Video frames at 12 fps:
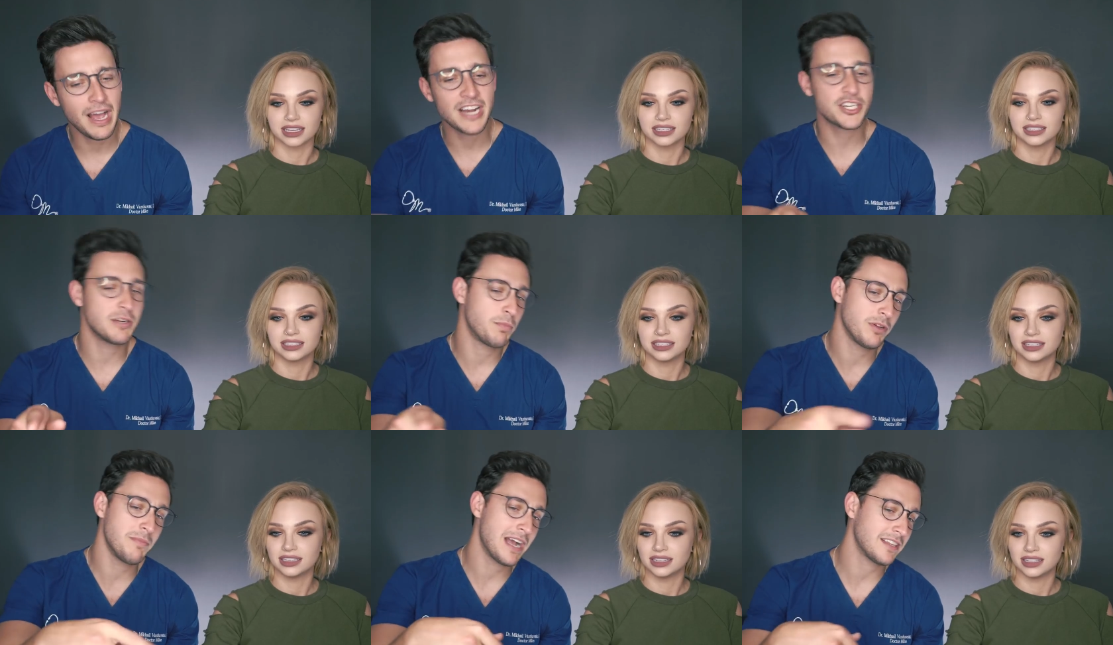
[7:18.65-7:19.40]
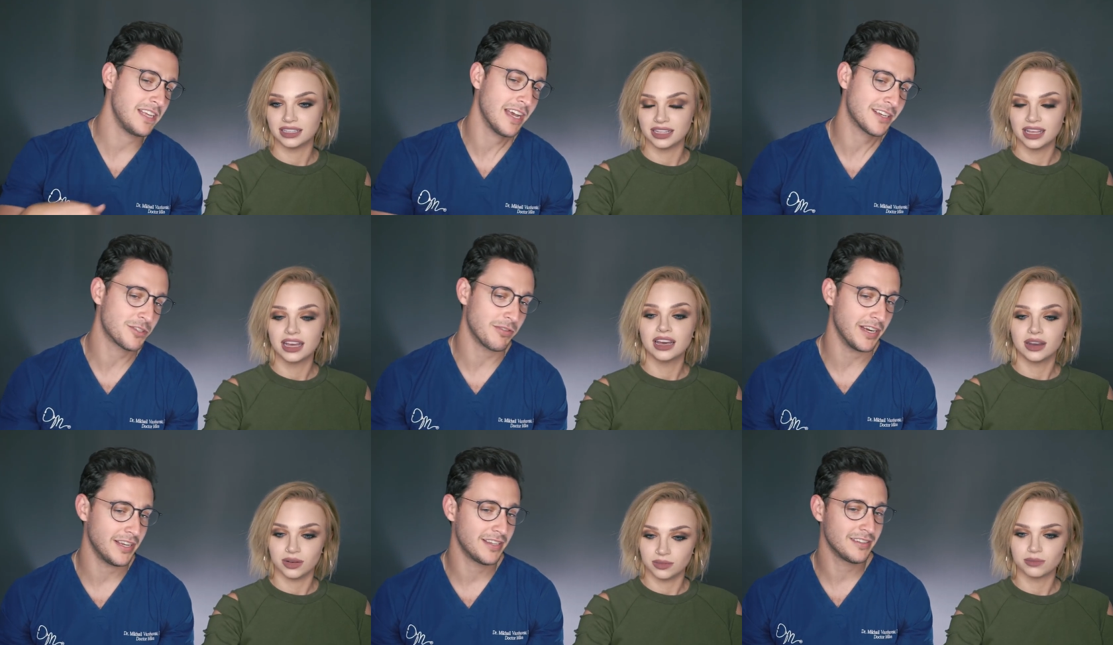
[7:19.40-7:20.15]
Speaker 1: Actually, pull back the
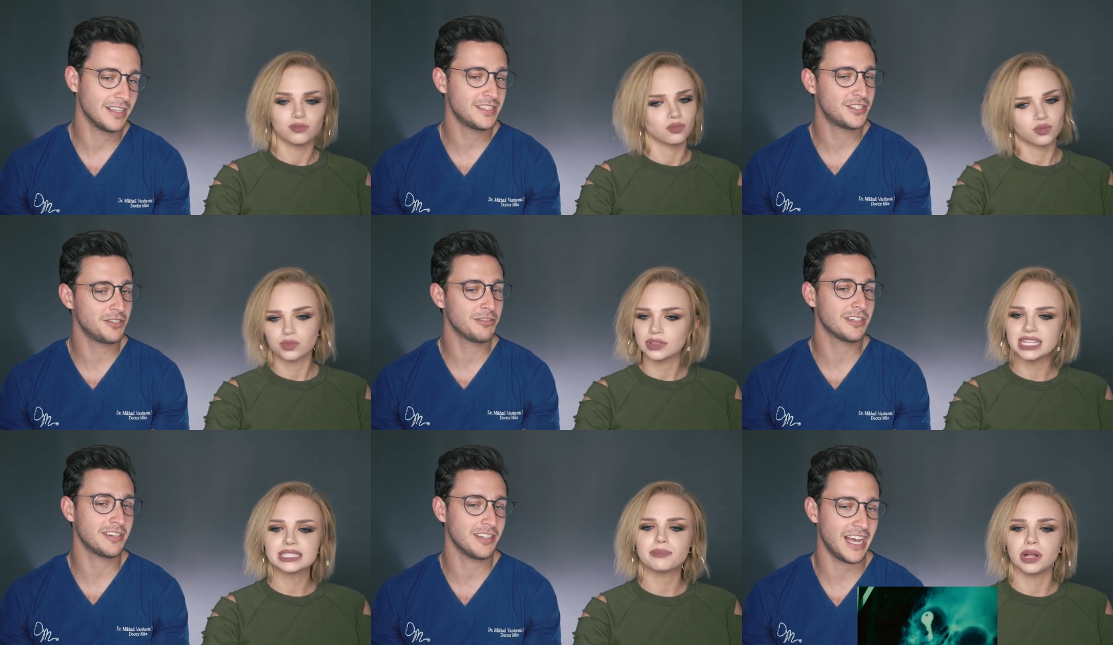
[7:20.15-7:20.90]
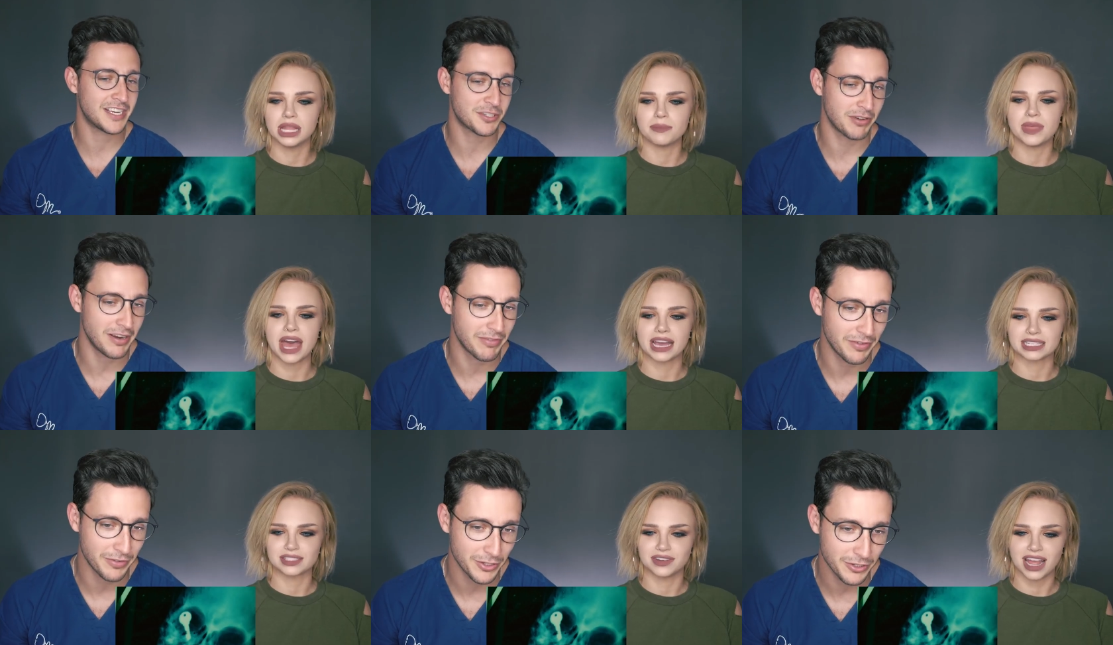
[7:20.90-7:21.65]
x-ray. Let's do a
Speaker 2: little x-ray
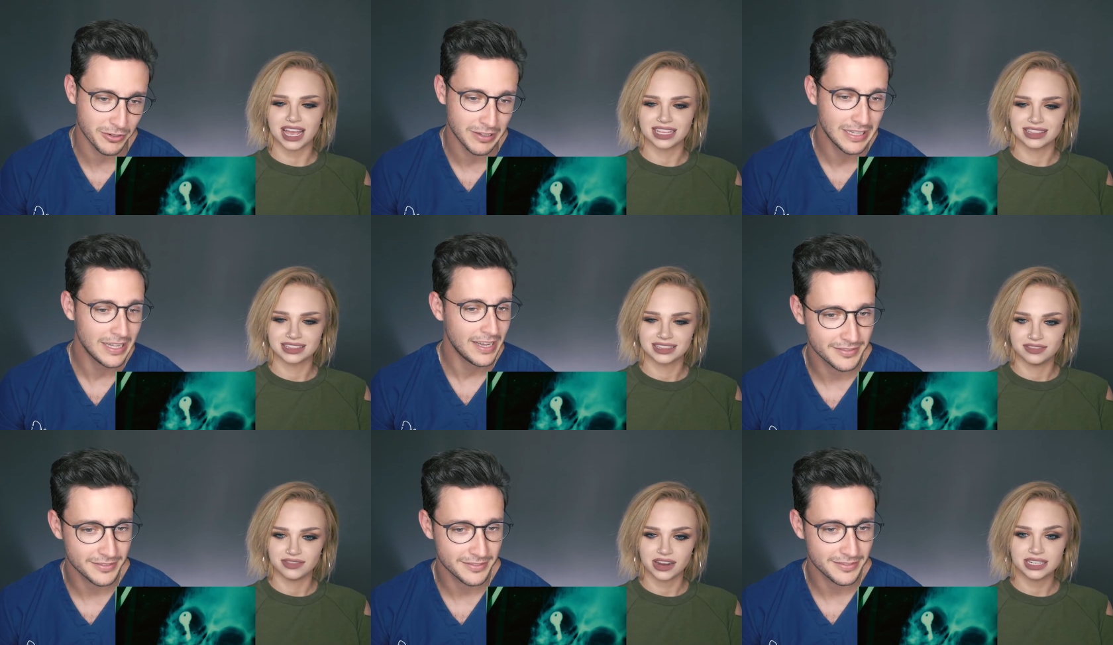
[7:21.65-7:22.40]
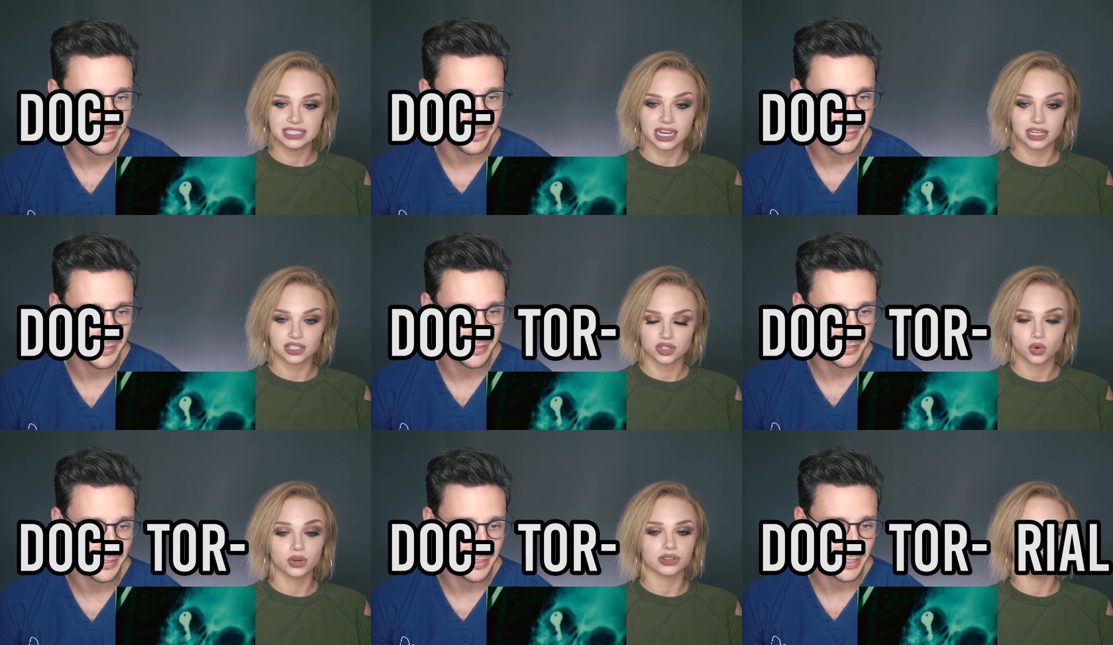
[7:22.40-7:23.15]
review. Very
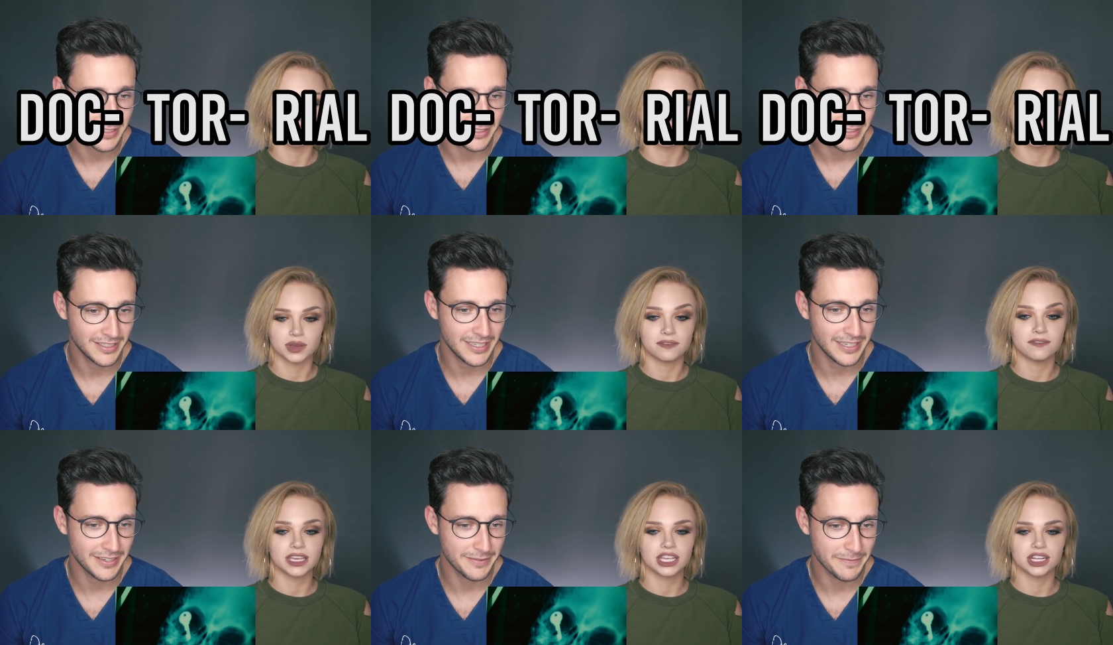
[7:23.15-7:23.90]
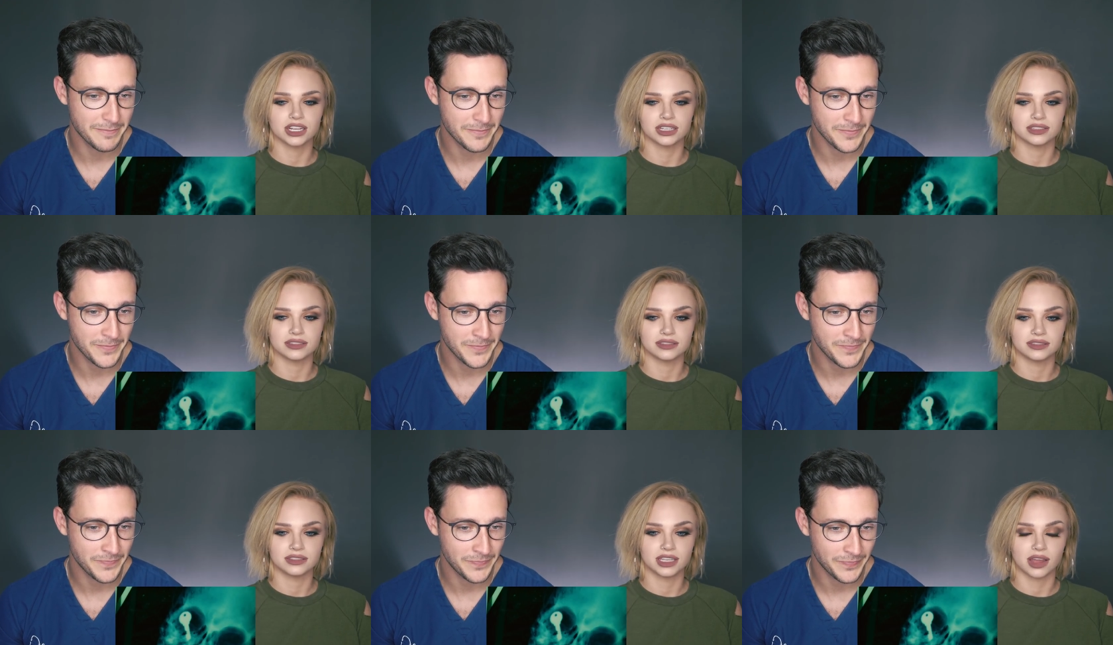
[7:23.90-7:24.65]
doctoral, so I figured,
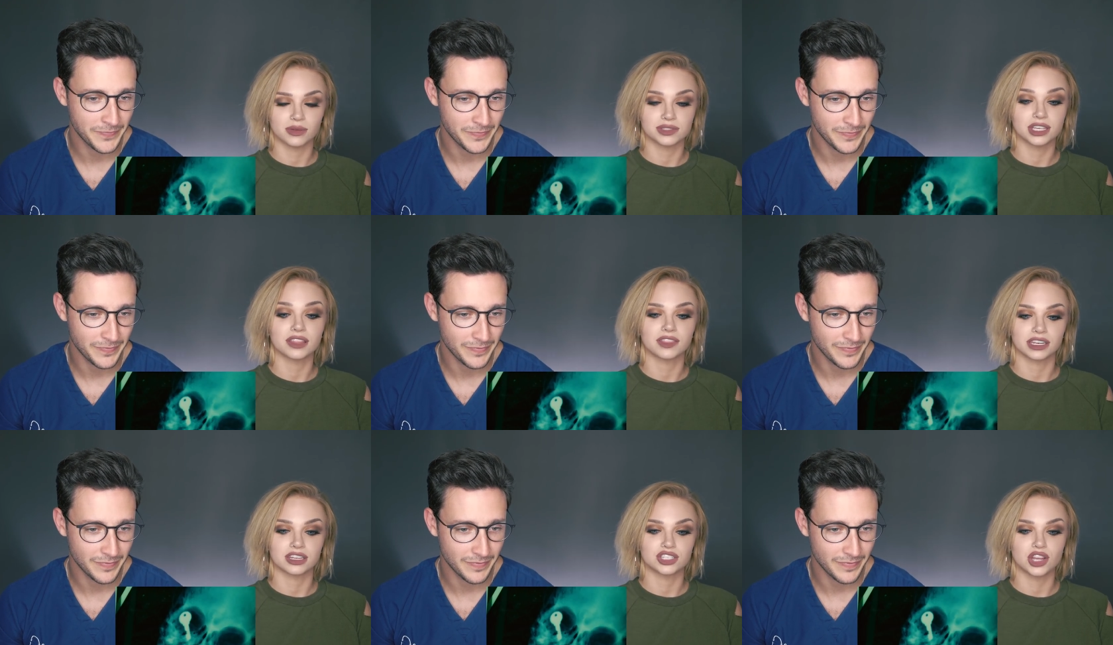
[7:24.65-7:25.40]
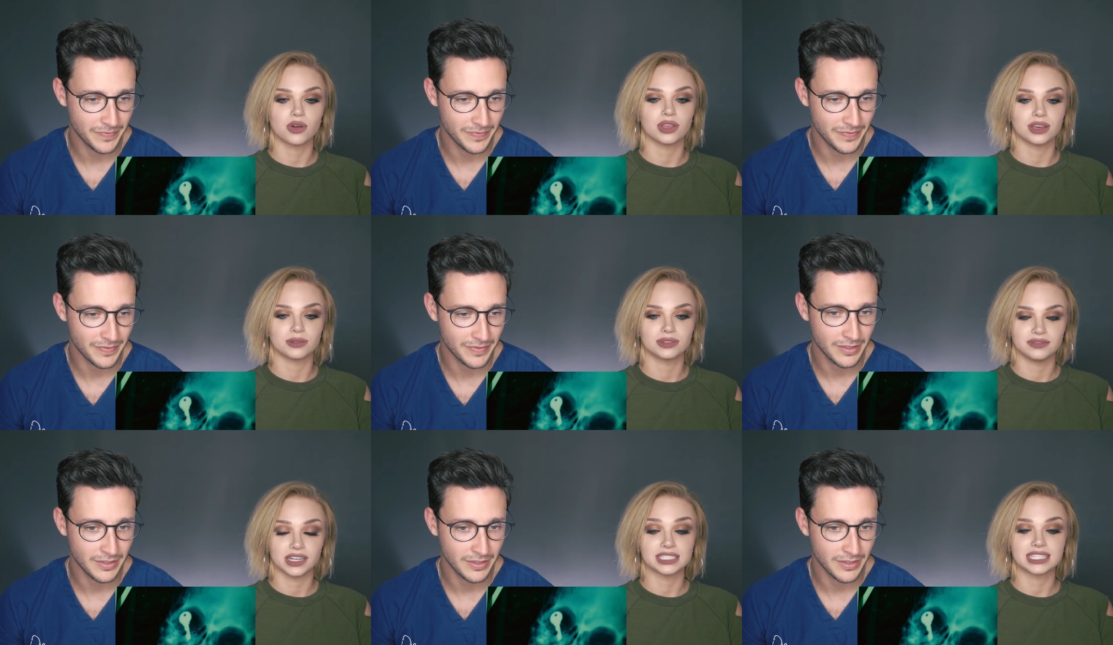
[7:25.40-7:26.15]
you know, it was a good thing to show you. Very